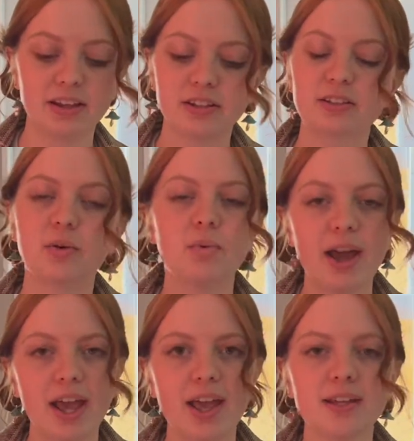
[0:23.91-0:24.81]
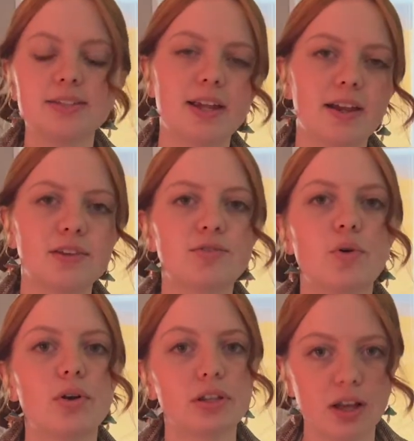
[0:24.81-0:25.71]
So YA stands
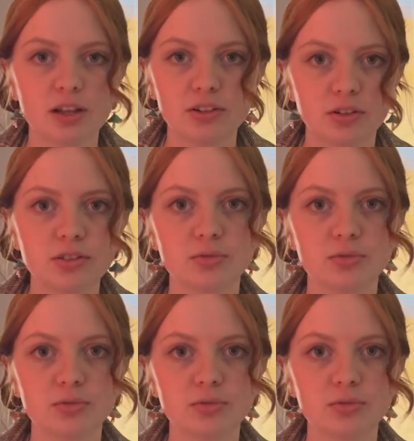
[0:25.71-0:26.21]
for young adult,